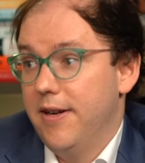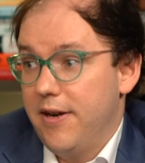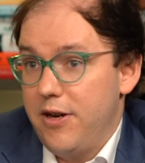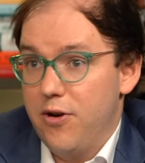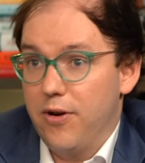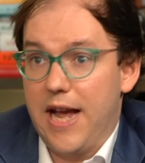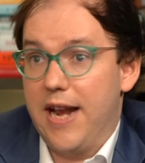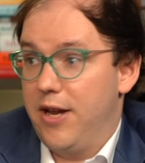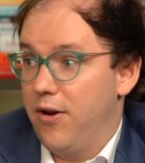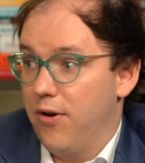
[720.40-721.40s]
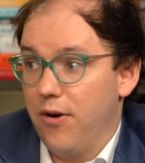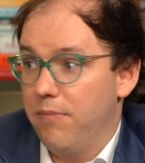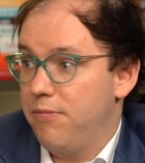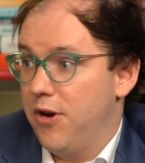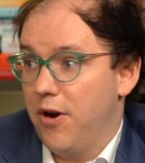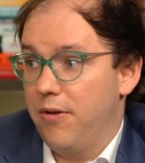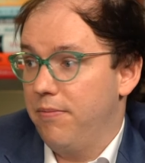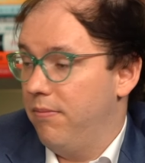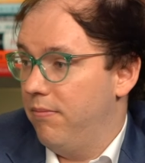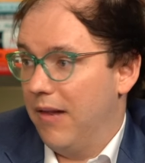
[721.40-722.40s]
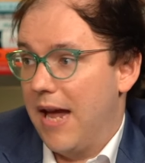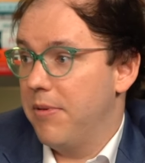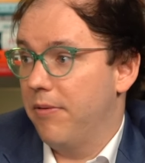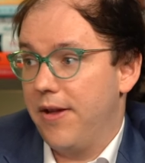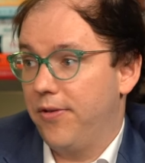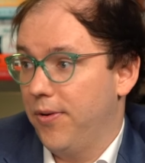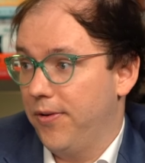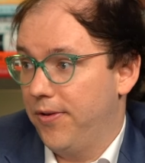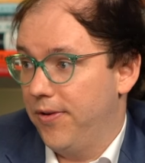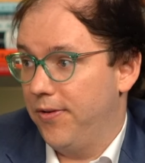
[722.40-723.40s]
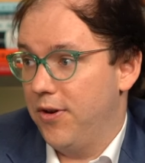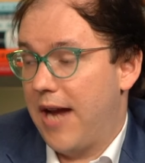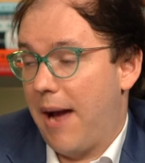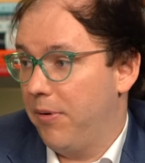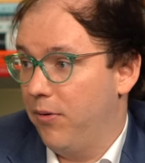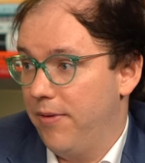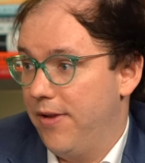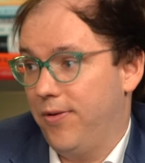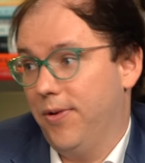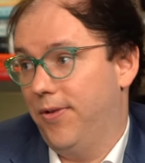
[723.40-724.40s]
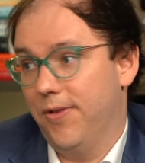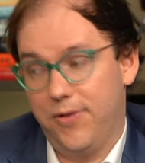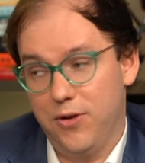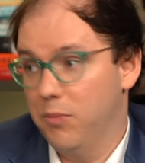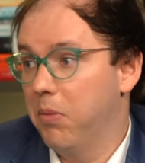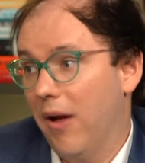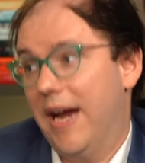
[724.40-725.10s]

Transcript: you're getting your, labor resources, your capital resources, you're deploying